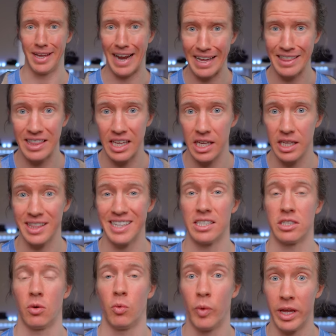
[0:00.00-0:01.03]
And I think this
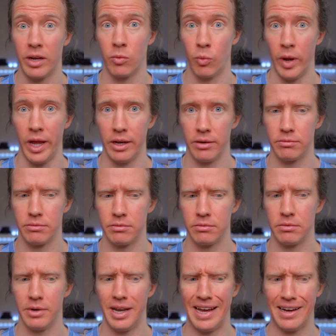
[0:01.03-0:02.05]
is a win-win.
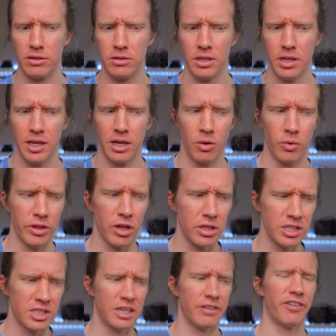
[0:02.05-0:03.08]
Now, with all
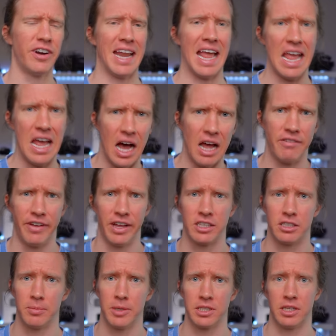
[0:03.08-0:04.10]
these different AI
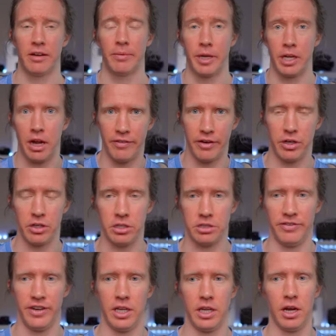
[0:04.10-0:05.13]
advancements that I've been covering in this
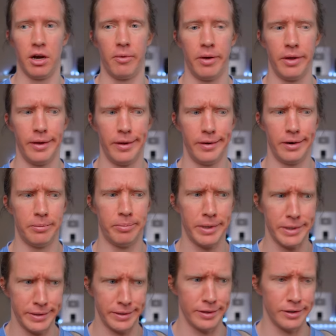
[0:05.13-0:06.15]
video, you're
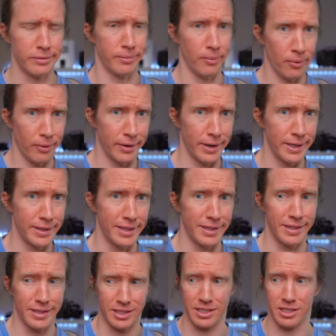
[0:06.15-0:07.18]
probably a little worried that
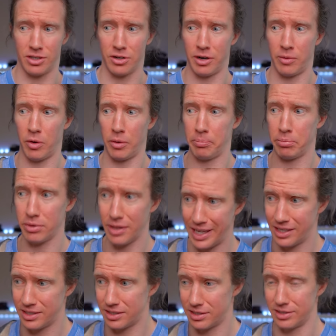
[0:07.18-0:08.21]
this is going to
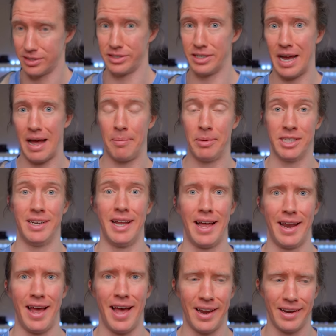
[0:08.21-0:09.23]
replace your job as a
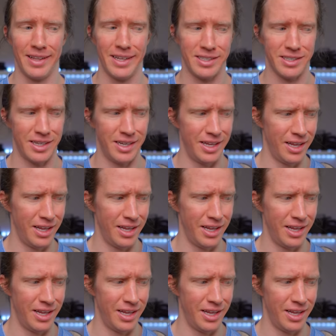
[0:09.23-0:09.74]
data analyst.